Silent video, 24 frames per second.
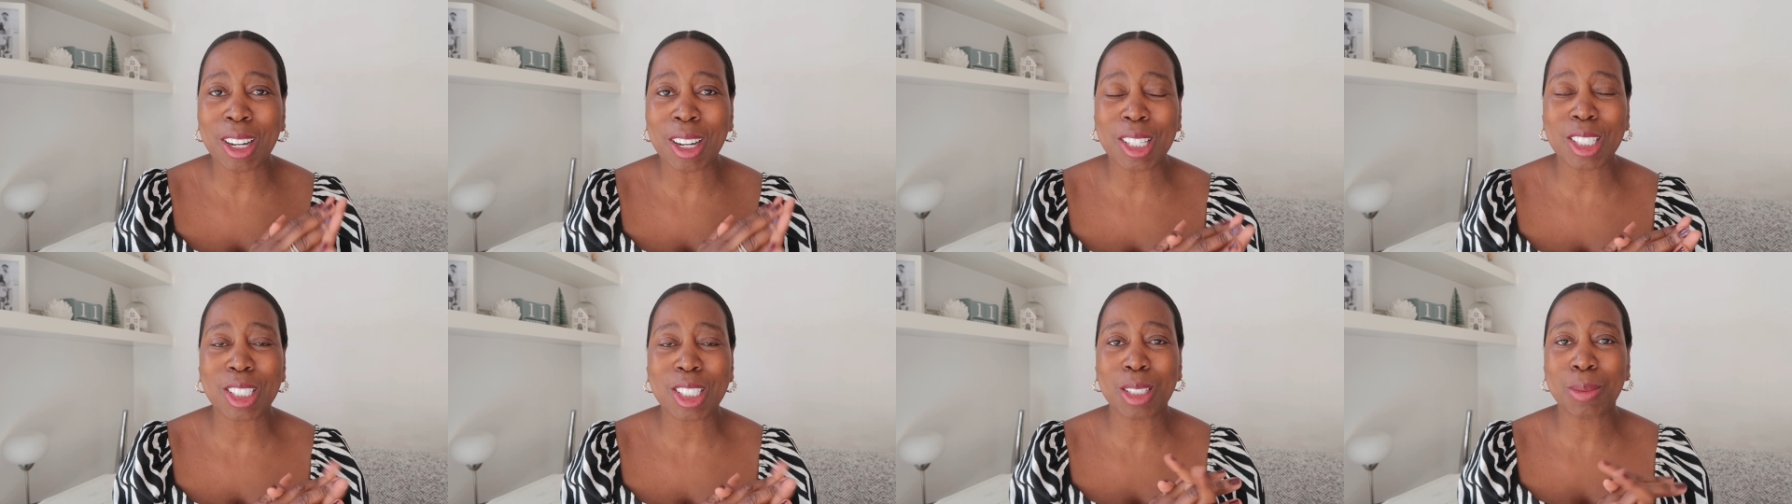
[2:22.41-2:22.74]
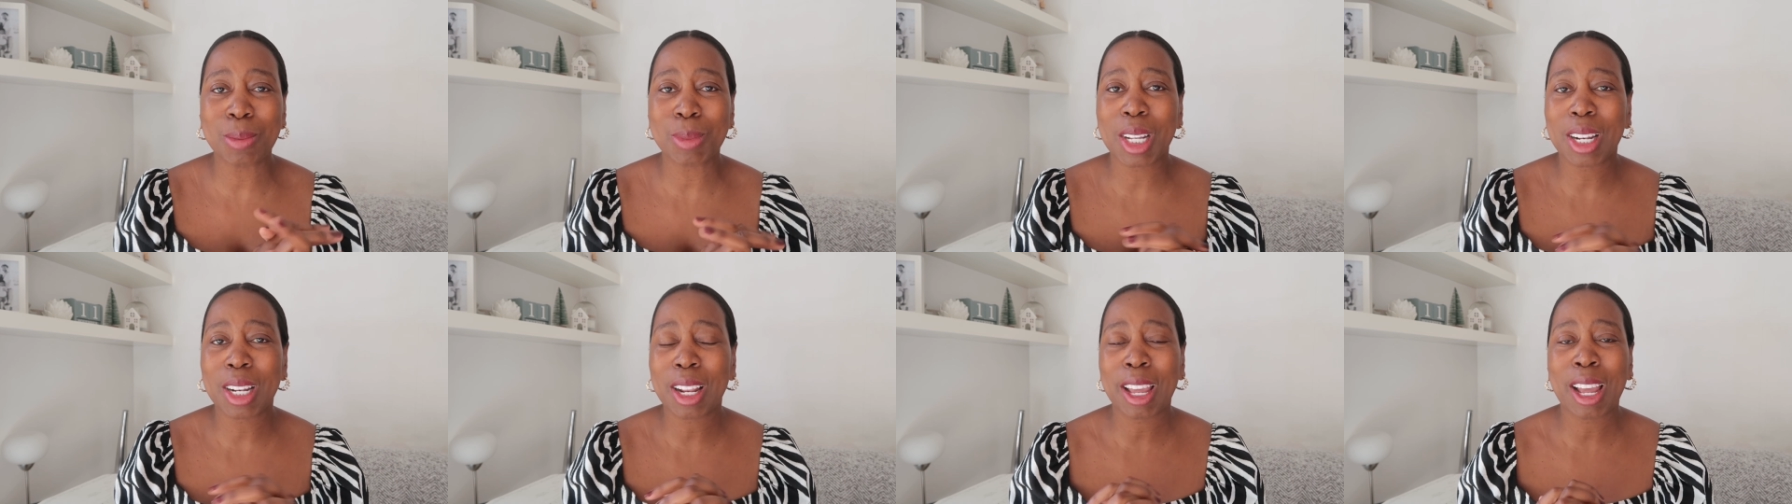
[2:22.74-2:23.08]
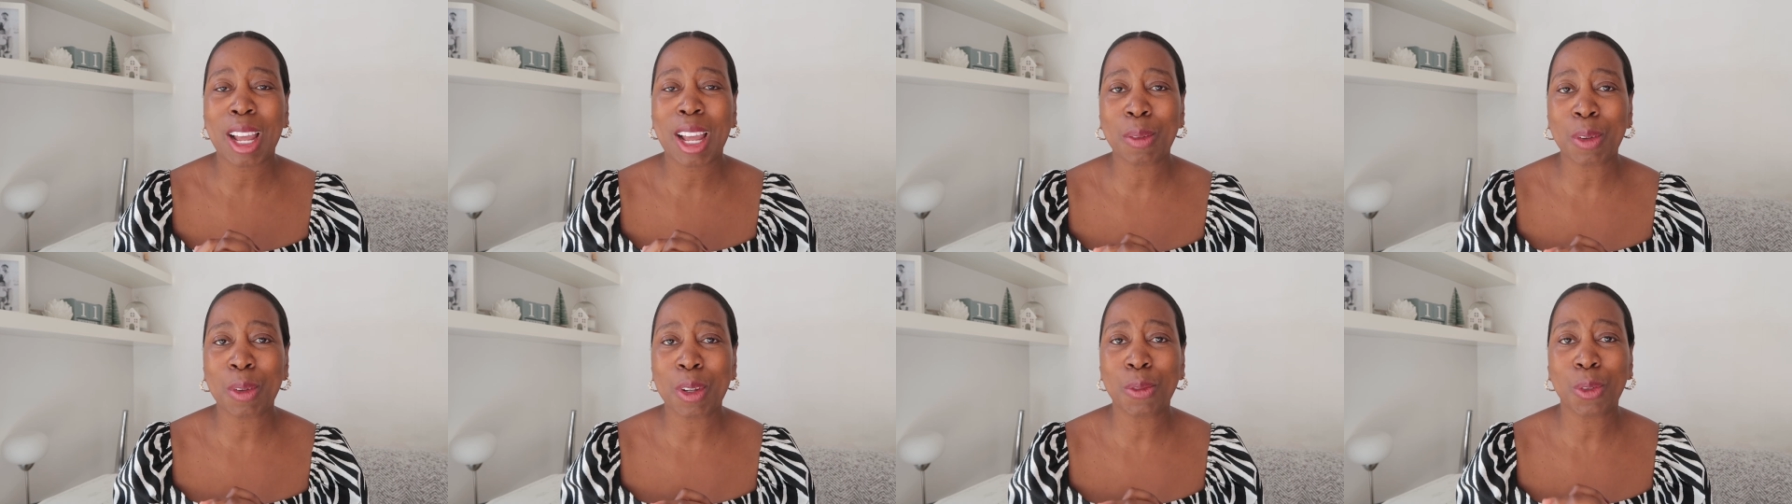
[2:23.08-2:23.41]
items that they
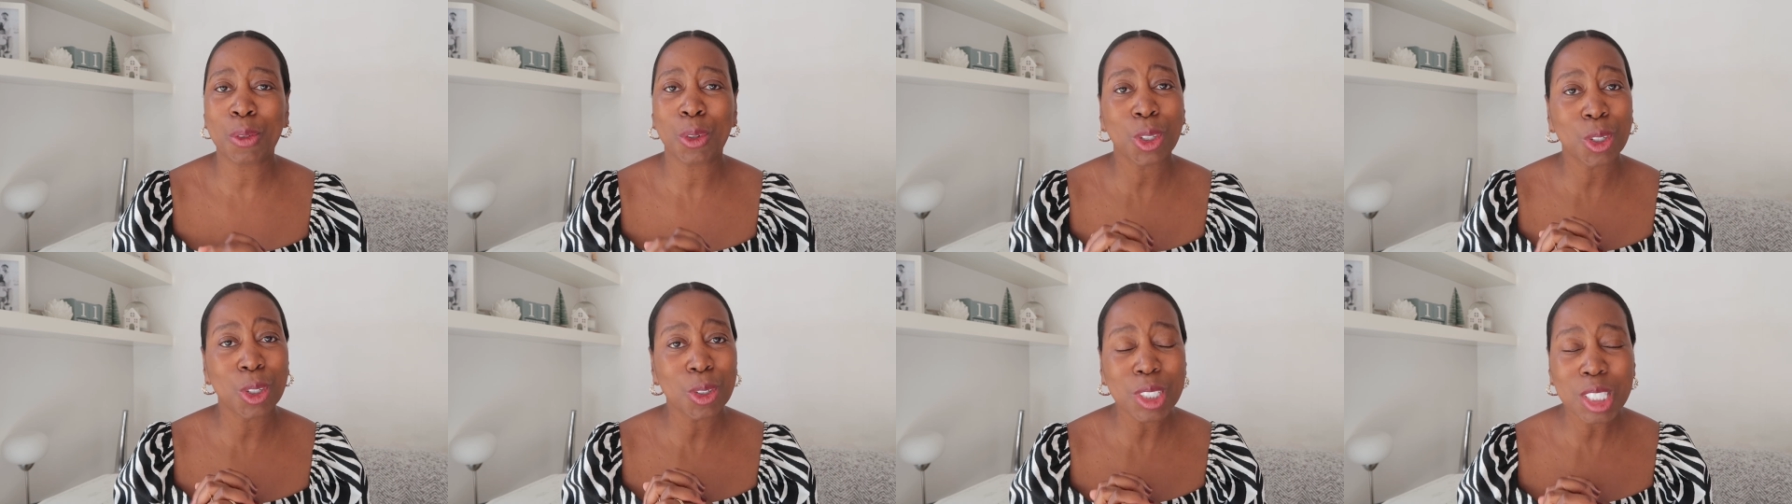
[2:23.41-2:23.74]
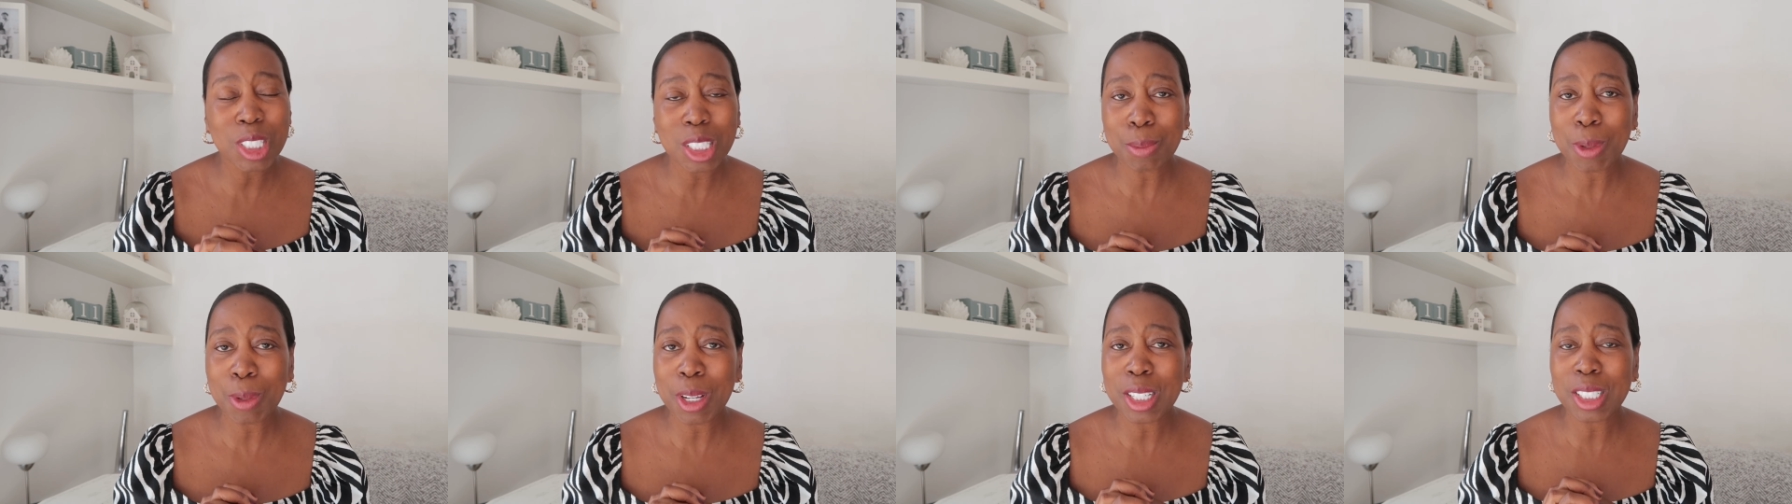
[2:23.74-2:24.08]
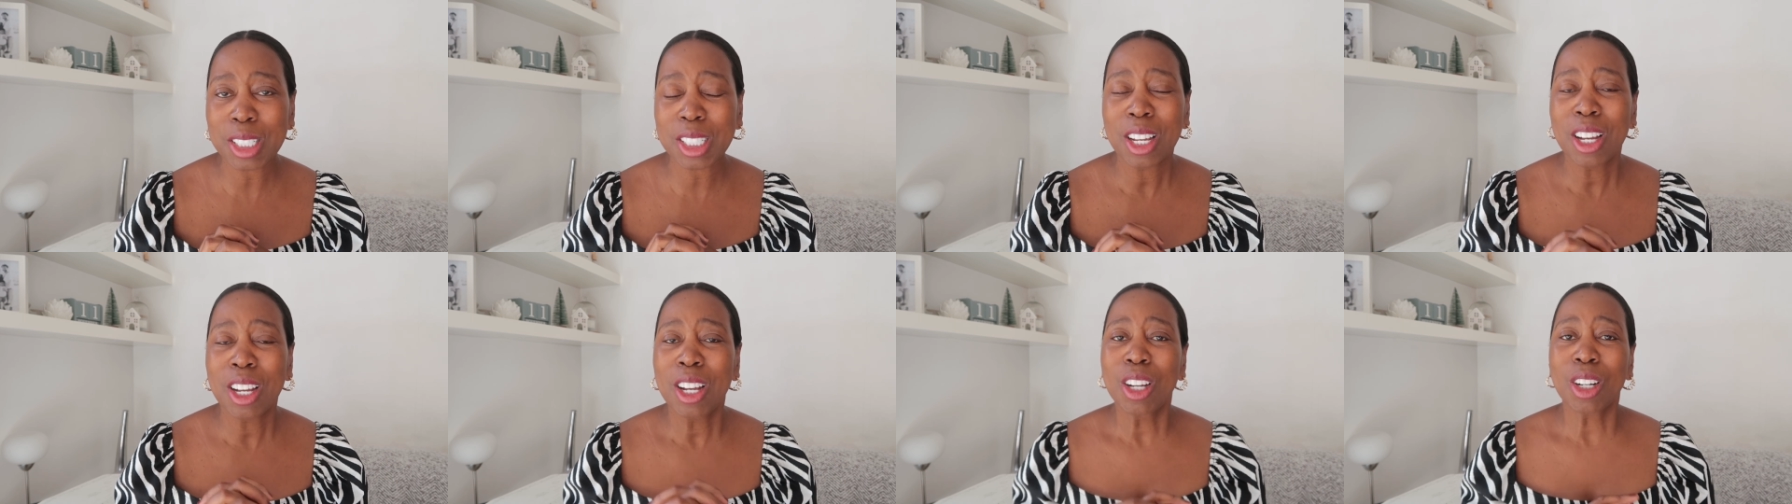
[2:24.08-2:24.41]
have in for
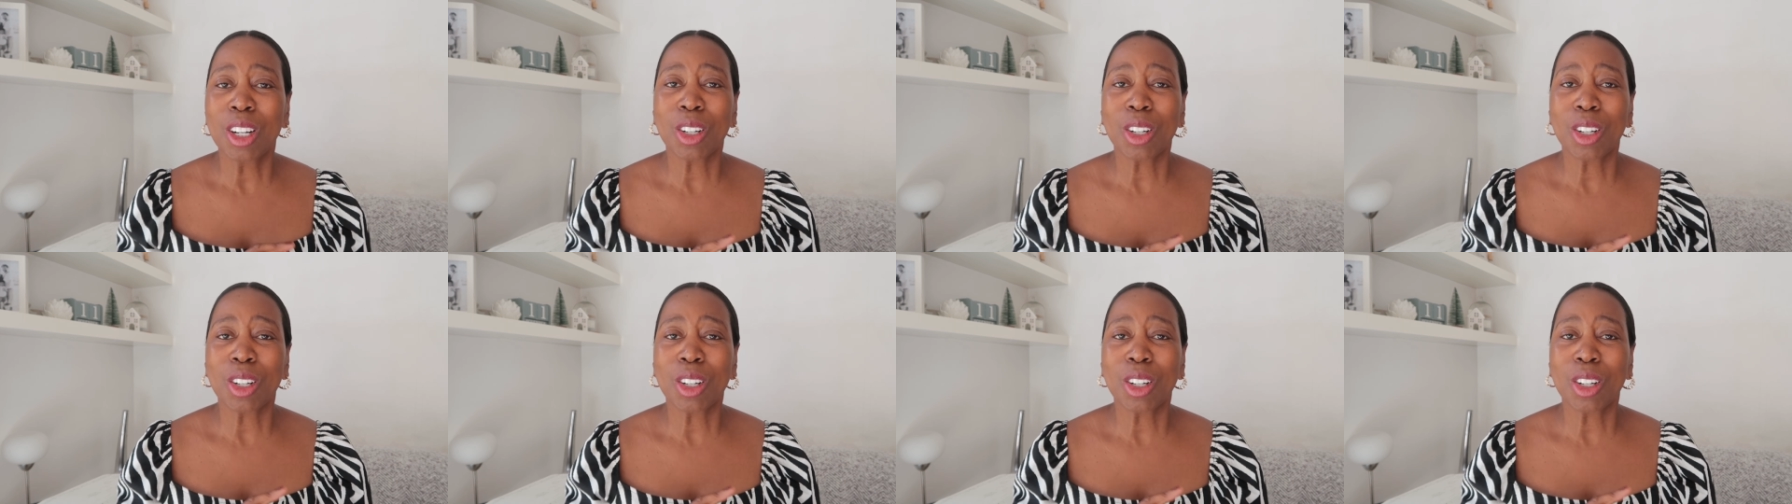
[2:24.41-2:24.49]
Christmas,